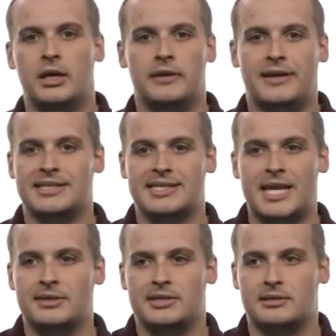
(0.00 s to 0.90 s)
that's the
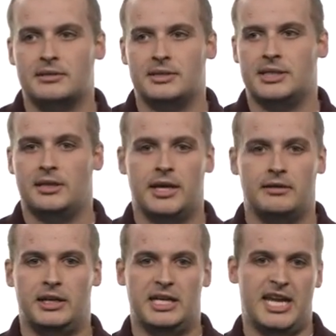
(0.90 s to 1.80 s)
same as
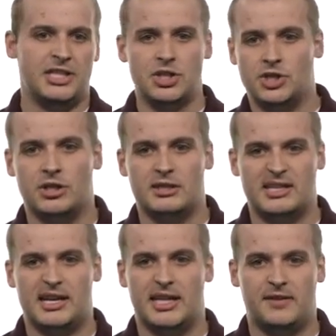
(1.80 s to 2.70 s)
declaring an integer and
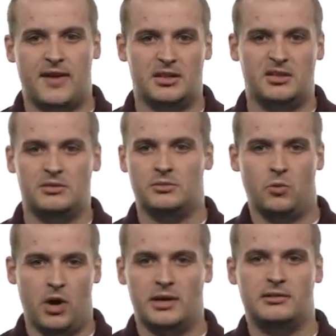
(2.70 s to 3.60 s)
assigning it the value
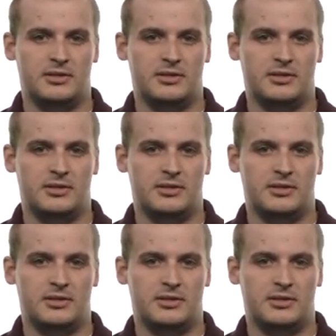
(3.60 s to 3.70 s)
1,